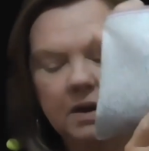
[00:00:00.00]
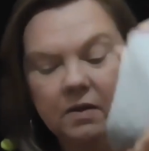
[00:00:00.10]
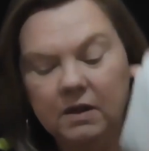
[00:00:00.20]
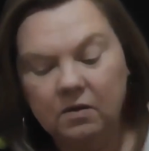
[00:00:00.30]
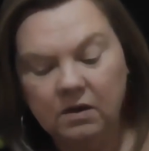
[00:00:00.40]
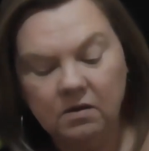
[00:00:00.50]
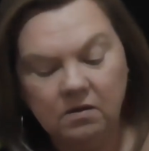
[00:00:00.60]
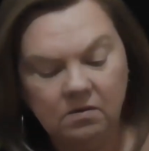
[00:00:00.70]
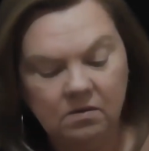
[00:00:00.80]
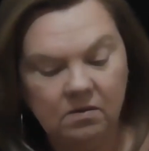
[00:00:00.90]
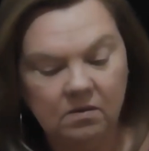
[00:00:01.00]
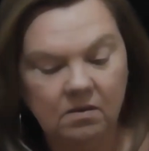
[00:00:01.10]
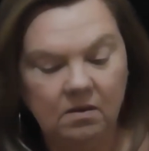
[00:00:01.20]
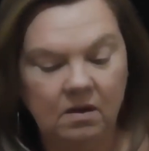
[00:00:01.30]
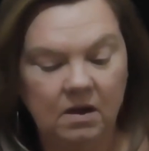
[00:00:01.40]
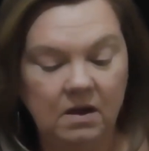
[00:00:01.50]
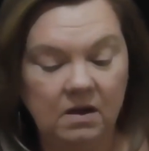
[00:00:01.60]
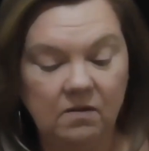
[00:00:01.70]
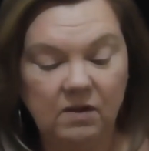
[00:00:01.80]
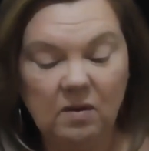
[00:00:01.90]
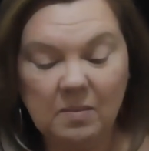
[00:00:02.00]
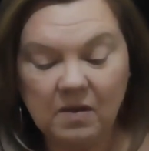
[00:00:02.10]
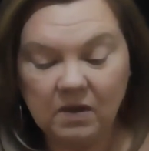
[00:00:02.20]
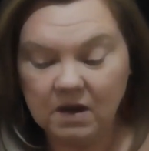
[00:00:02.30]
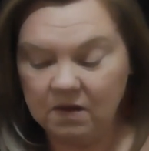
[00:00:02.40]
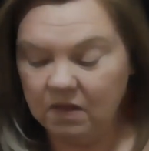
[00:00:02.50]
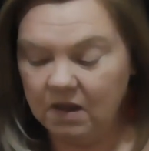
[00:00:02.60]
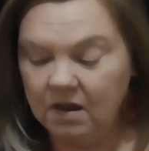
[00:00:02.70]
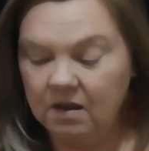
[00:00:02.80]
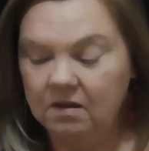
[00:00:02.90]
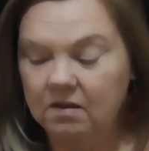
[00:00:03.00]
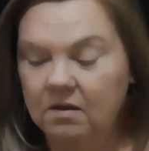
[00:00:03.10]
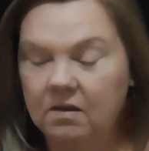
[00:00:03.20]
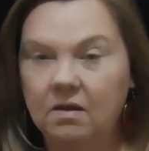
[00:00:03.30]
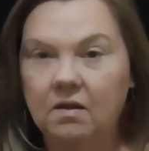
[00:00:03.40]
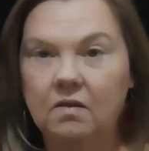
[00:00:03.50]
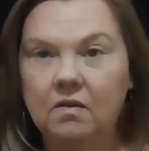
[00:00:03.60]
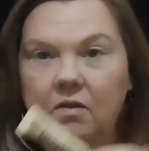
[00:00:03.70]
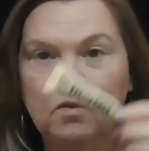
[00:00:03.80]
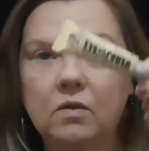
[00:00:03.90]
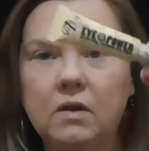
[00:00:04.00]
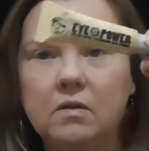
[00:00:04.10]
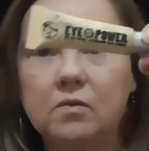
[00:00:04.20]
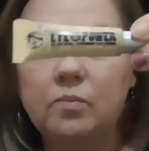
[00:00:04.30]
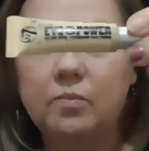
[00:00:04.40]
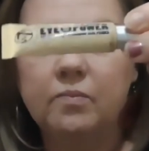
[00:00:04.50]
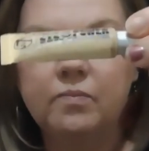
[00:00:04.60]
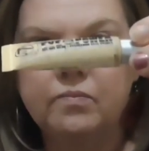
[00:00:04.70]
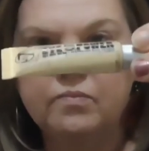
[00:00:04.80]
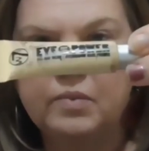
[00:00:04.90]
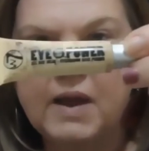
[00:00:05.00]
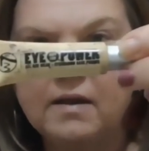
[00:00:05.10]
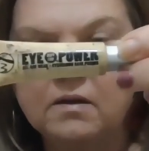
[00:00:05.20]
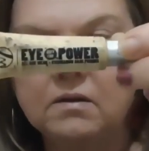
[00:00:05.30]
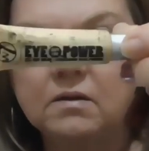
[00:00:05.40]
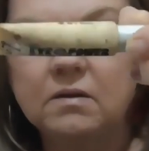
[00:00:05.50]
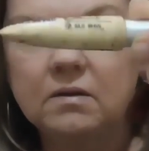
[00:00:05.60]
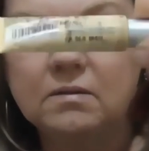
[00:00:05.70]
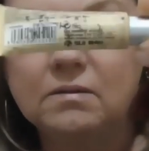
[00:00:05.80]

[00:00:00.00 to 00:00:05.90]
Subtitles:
bag that I use. It's very messy in there, so look, it's all blackened.